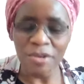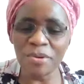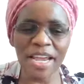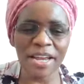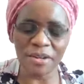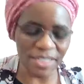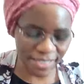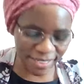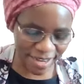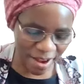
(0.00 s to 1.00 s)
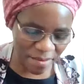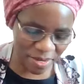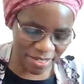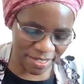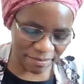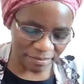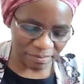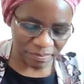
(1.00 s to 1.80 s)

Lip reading: You cannot describe it.